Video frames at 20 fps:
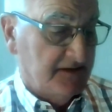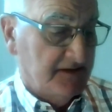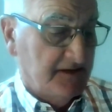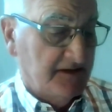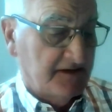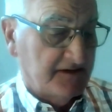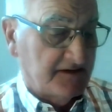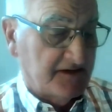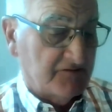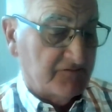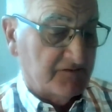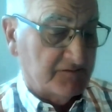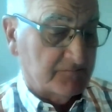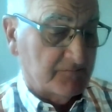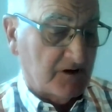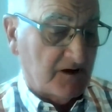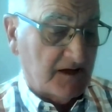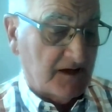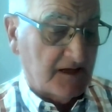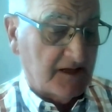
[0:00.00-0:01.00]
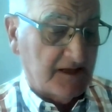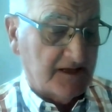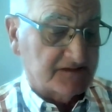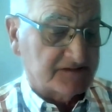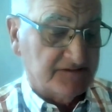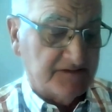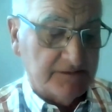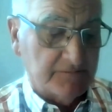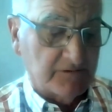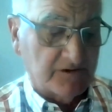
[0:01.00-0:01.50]
governed as a
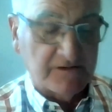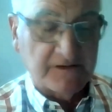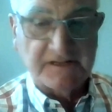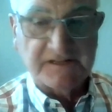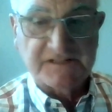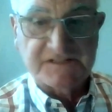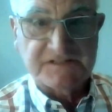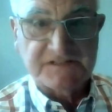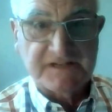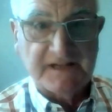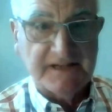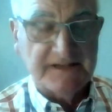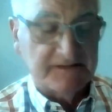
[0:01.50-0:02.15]
democratic state.